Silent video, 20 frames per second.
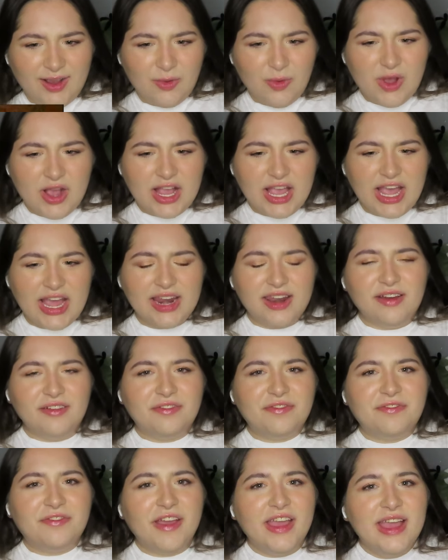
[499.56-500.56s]
What kind of
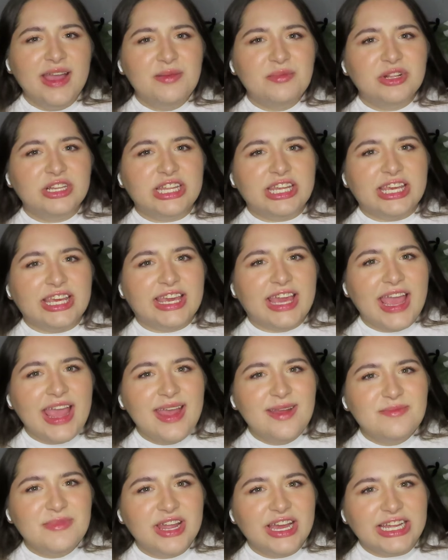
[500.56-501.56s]
family
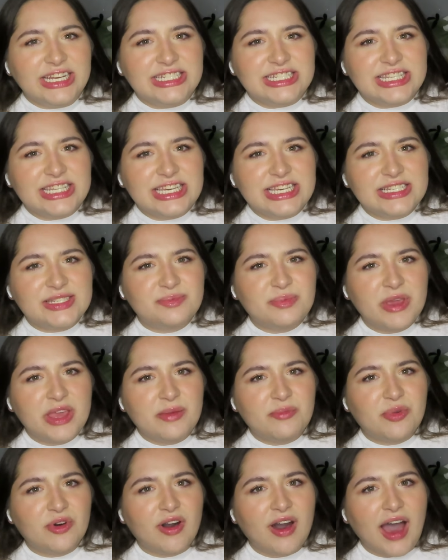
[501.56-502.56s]
game night do these
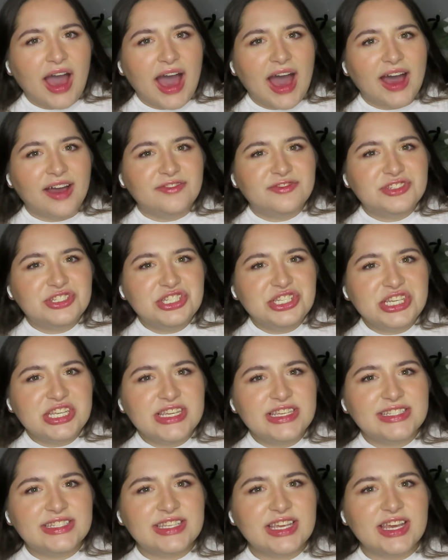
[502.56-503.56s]
people have?
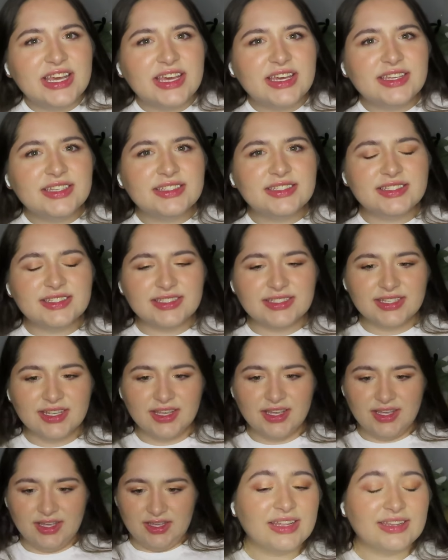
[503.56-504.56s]
Jesus!
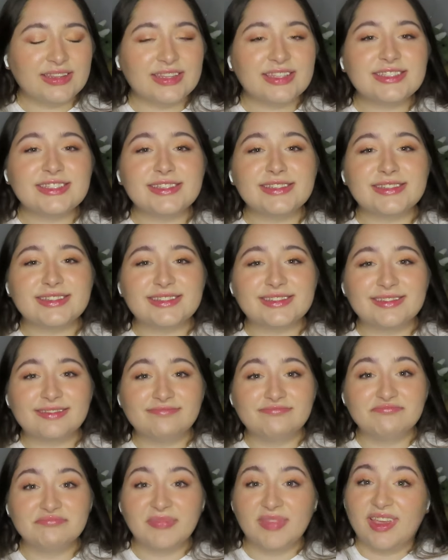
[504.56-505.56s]
This is
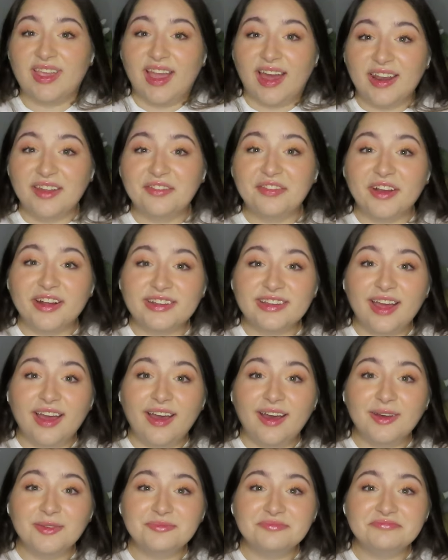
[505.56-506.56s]
kind of fucked
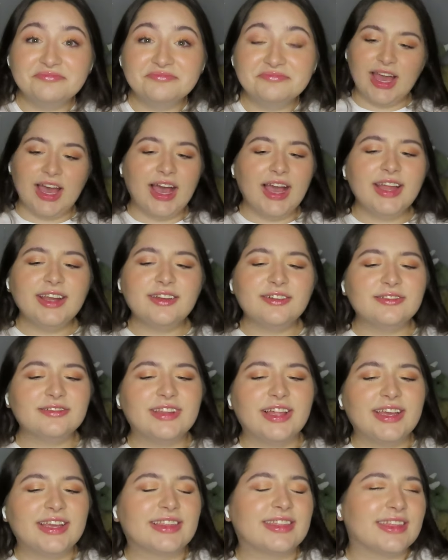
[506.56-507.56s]
up. I don't
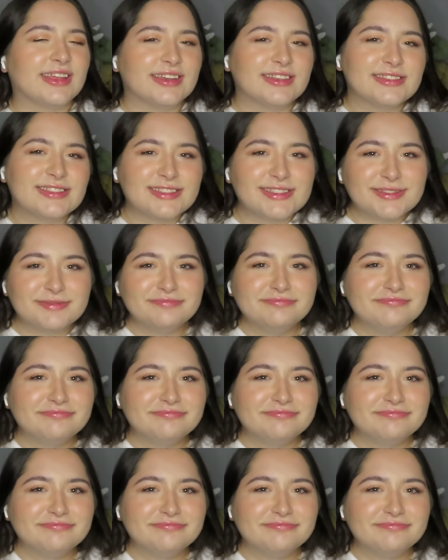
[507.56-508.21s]
like this.